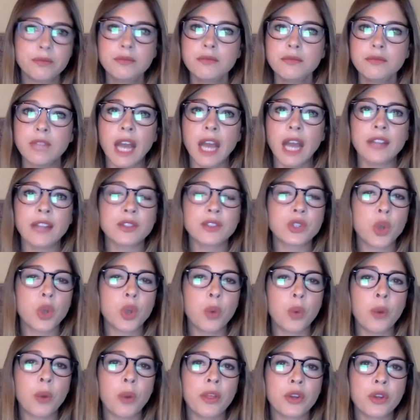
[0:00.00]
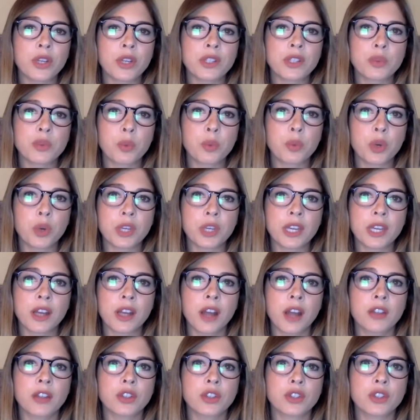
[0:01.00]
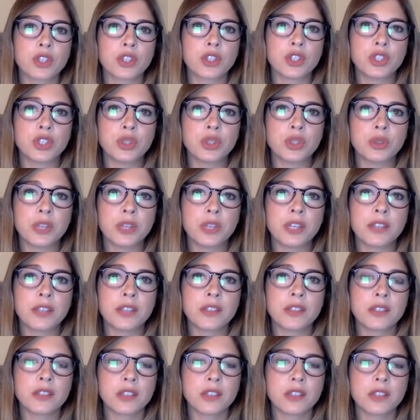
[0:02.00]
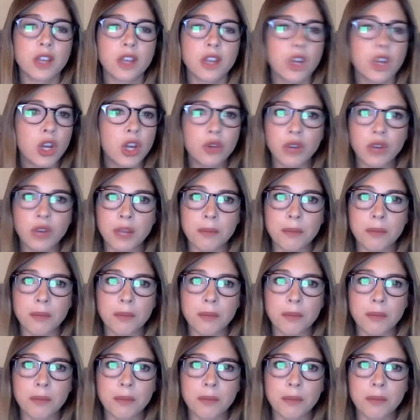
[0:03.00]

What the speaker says: And so whether it's working on your to-do list, right?